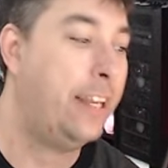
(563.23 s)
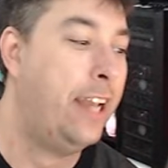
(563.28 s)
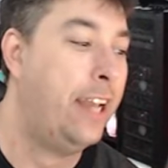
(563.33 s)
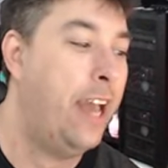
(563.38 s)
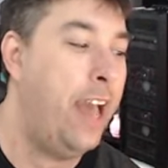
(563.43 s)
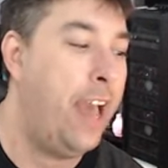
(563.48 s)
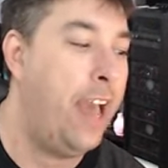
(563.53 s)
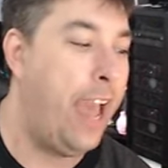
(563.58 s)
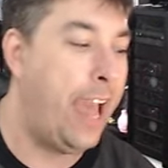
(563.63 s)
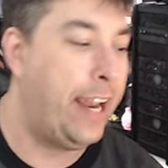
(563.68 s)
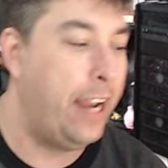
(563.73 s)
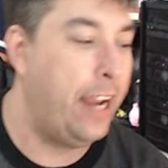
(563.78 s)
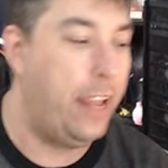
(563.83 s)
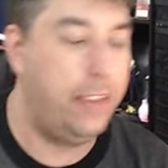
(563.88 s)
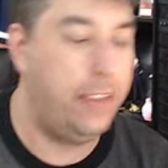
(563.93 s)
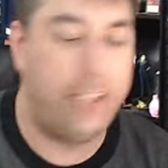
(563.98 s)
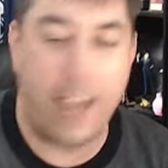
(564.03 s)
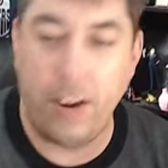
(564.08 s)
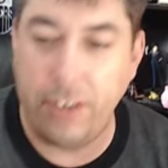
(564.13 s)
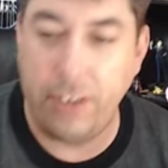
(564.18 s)
And
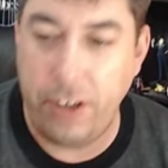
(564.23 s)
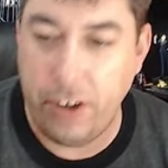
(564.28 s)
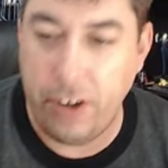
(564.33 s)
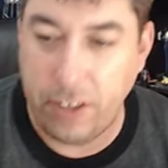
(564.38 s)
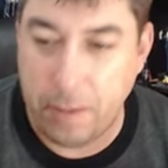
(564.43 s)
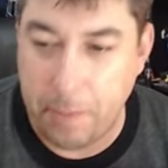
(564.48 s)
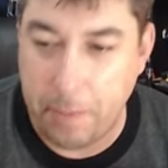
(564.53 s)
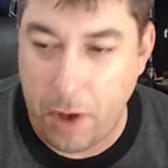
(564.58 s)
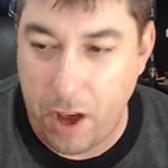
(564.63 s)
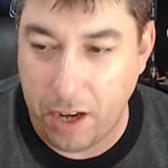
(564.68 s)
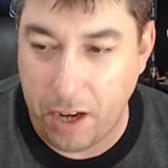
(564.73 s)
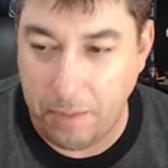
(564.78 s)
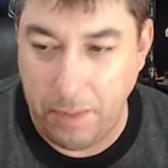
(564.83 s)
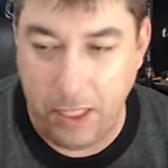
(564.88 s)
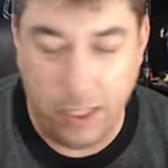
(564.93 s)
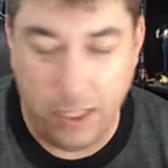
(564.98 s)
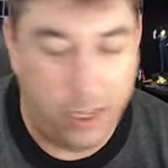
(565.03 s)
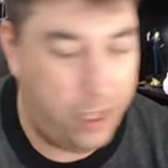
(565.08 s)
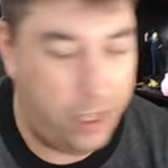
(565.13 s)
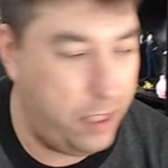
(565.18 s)
down here at the bottom, you,
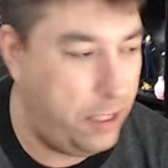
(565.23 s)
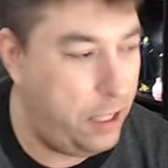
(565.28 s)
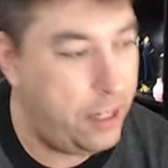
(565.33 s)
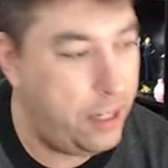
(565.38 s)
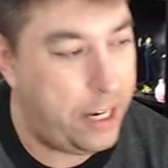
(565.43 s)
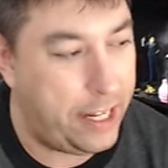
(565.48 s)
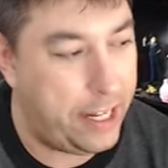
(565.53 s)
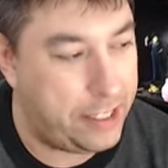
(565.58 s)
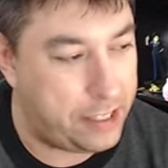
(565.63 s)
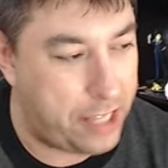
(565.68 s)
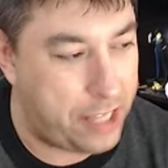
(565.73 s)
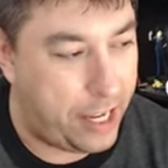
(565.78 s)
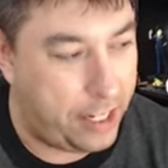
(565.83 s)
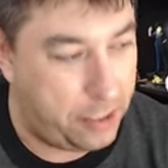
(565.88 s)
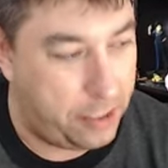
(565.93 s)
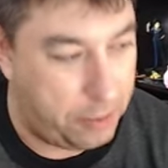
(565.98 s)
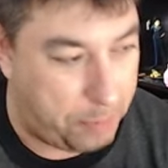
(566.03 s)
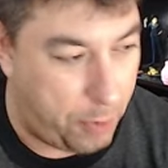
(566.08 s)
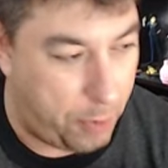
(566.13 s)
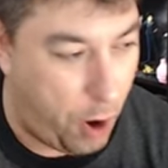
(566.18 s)
you got to sign in to
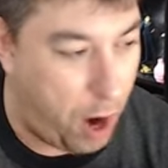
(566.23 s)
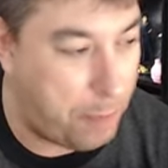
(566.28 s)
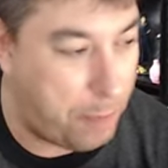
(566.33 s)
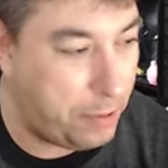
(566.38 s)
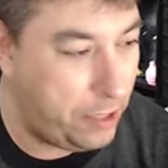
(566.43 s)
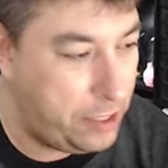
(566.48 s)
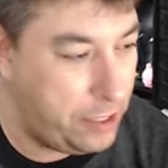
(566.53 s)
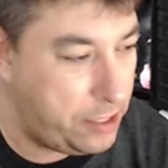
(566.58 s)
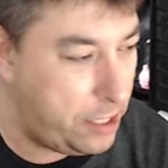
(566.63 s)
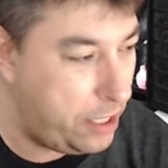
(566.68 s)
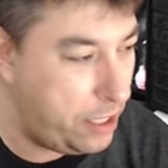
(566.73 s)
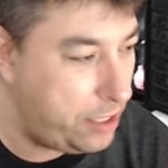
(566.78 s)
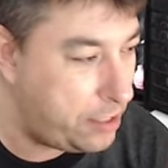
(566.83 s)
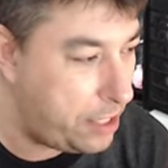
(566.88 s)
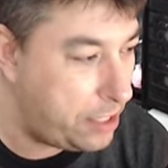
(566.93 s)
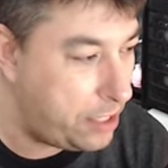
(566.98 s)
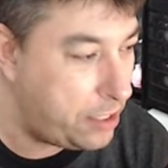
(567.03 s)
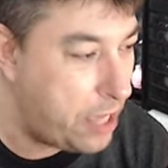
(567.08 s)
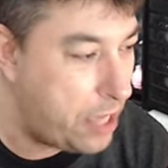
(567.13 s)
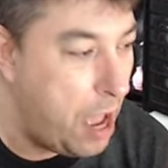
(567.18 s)
properly see these things.
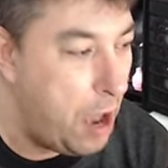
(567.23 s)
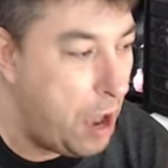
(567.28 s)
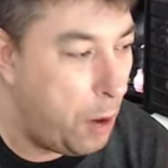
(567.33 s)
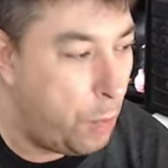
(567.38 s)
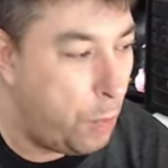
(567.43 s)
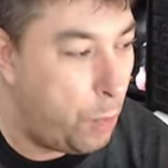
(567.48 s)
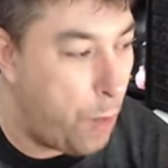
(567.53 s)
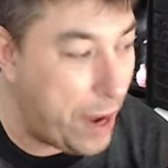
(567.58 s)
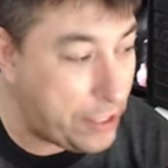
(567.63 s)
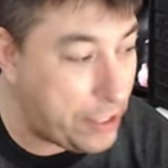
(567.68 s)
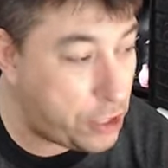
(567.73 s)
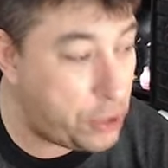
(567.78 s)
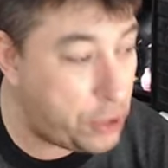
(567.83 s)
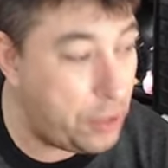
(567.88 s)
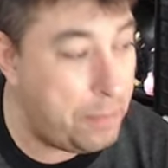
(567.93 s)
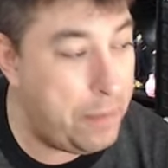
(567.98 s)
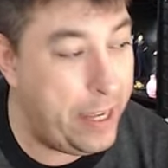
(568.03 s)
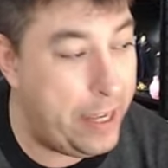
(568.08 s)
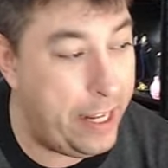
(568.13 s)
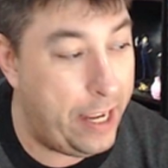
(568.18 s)
Western
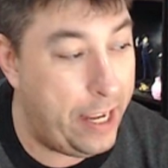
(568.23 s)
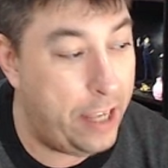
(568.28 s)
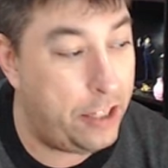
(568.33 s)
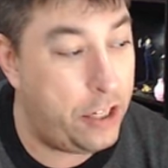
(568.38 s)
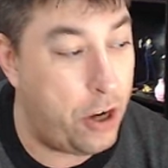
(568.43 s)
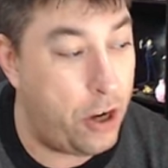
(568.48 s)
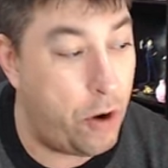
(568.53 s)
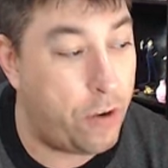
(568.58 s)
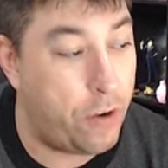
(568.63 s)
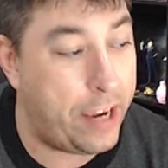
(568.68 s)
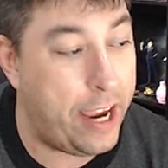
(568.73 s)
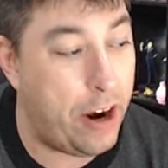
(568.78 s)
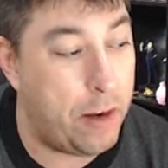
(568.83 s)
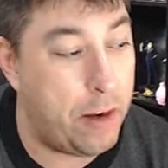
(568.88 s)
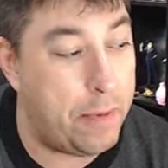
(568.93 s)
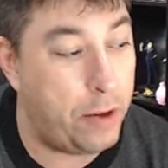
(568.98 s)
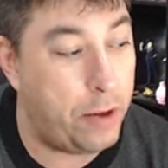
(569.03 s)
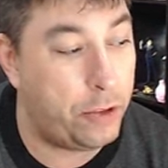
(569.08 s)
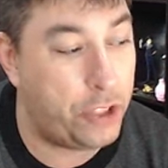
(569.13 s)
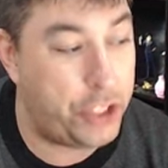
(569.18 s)
media don't care about
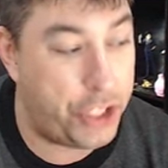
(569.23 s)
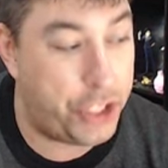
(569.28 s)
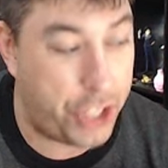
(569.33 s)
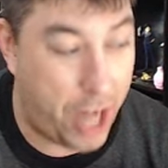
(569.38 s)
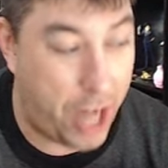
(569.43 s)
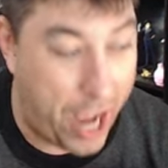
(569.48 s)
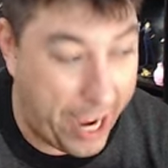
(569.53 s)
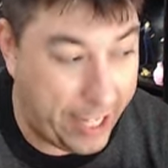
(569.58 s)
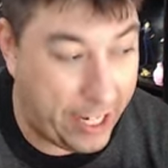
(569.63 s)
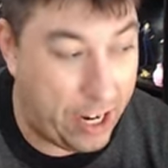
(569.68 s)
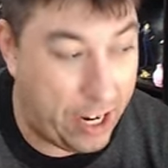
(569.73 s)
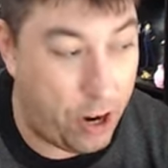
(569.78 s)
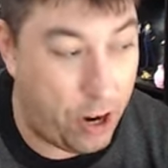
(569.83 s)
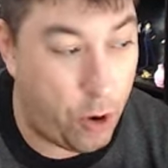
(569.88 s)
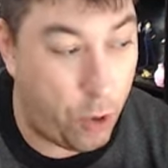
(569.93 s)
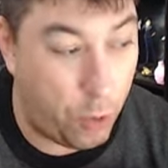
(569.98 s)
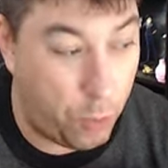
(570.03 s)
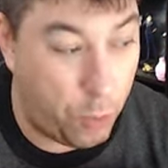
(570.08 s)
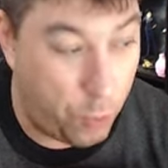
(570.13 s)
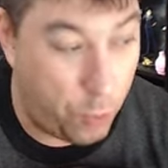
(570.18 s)
China or
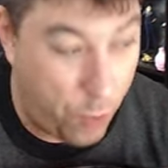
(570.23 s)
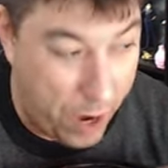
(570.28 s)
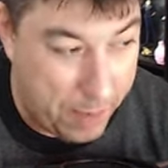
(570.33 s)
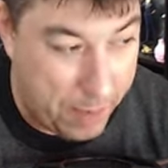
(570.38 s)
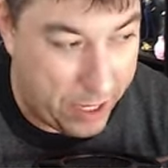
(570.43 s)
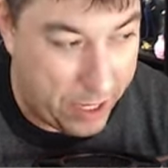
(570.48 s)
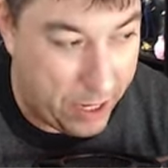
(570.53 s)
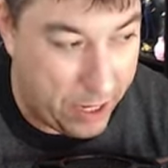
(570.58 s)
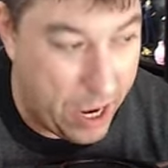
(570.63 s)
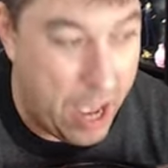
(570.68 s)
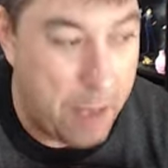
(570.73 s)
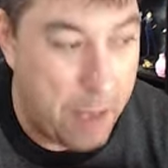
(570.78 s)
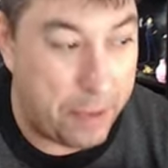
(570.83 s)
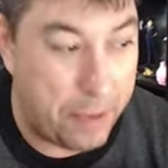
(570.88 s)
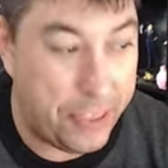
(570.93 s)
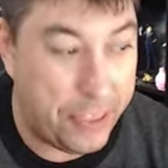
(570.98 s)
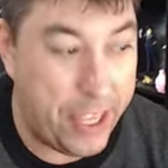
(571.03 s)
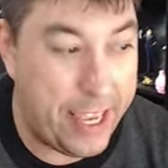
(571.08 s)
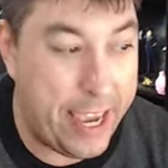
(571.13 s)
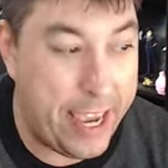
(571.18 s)
women, but they
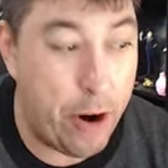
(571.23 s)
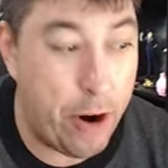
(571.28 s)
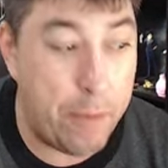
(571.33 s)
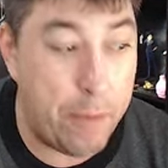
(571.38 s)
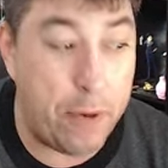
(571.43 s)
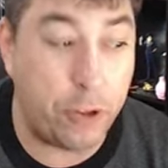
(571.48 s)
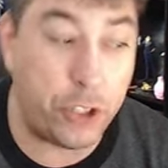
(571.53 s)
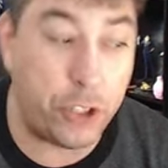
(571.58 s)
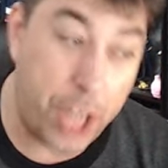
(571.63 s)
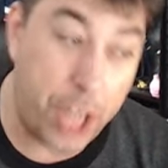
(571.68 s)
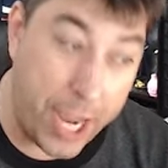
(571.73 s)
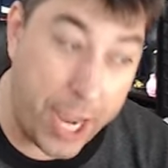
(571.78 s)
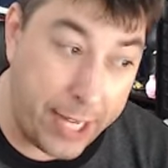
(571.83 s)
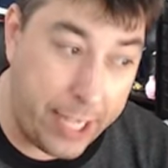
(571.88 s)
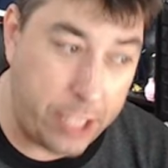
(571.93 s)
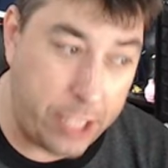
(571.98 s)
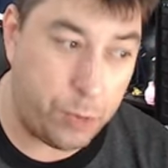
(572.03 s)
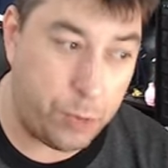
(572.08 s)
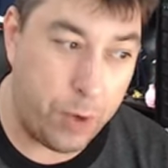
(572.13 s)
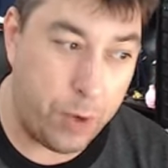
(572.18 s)
care about Chinese
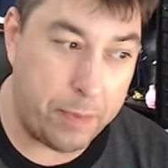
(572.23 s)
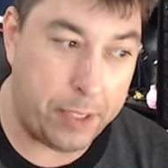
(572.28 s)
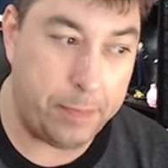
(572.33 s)
women.